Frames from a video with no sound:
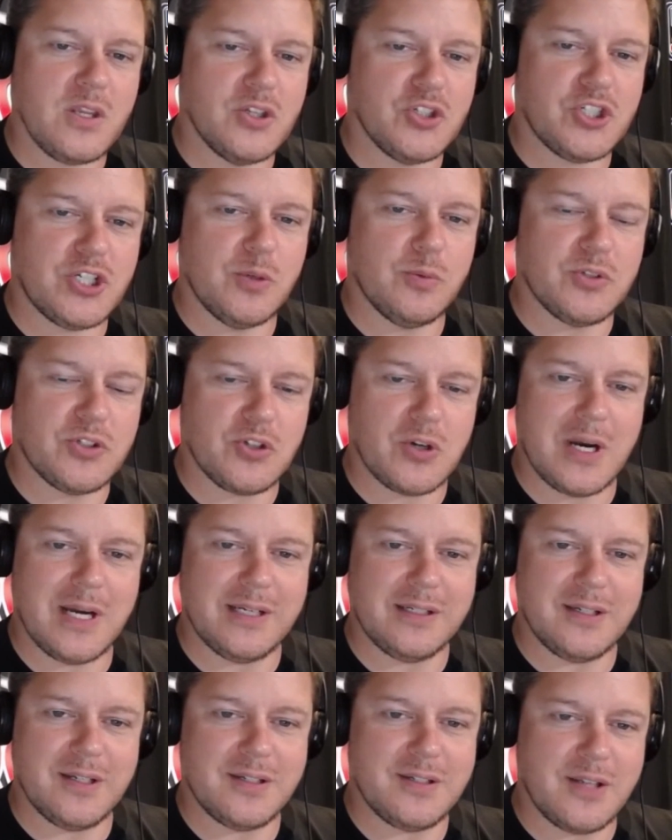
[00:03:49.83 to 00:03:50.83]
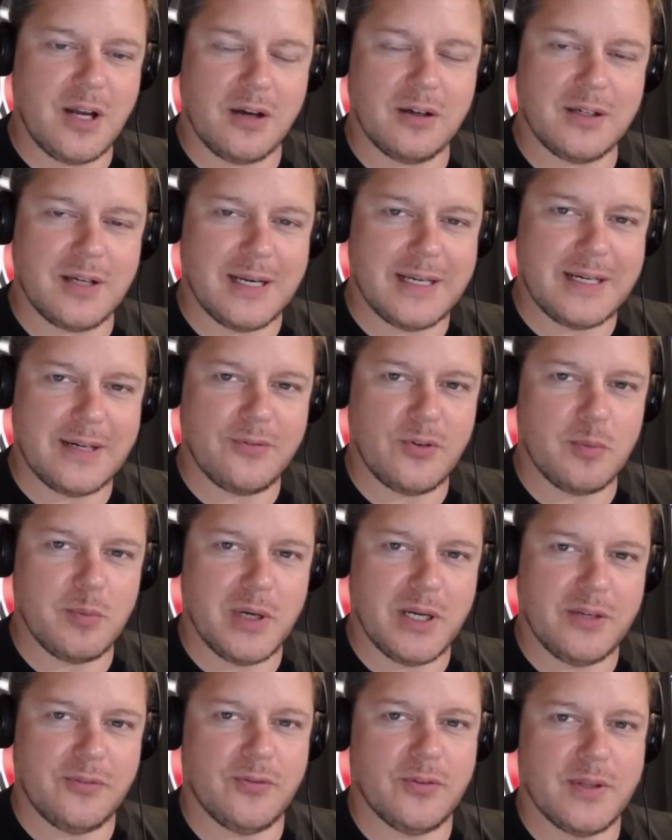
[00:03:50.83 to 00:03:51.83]
She was trying to dunk on
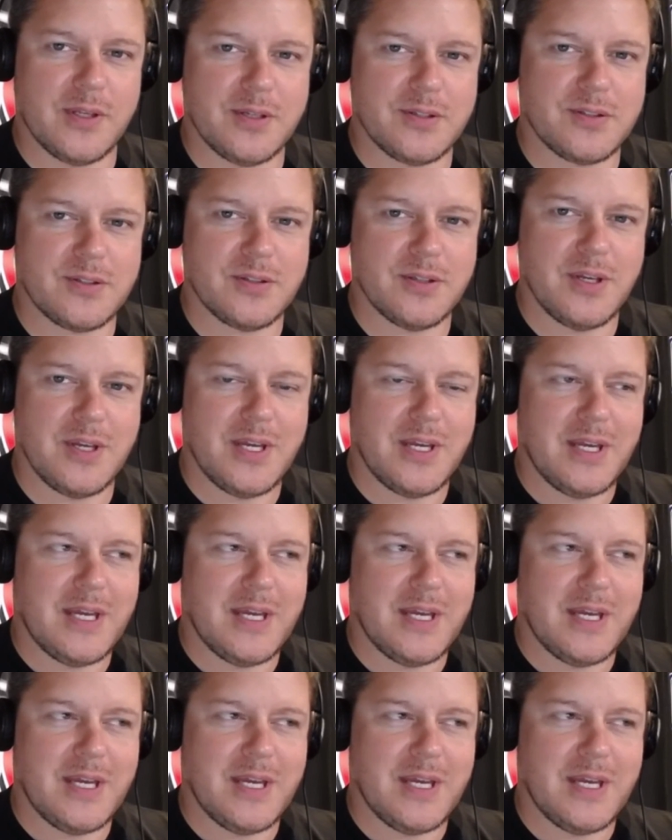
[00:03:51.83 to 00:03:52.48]
everybody for this